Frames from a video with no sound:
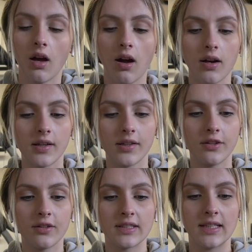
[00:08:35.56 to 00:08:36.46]
I
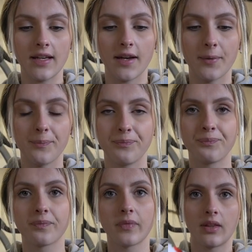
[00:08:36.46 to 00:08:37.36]
use the,
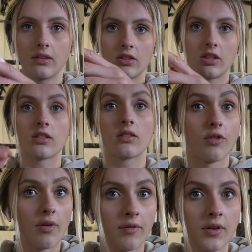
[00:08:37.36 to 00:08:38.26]
just
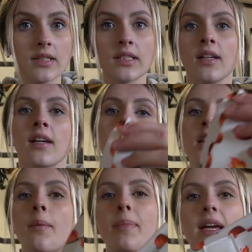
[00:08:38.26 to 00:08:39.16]
for reference,
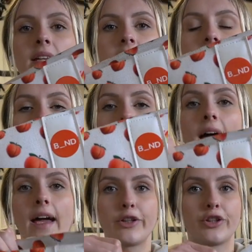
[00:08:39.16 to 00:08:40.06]
the BND
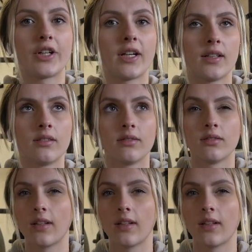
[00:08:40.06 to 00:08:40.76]
extra.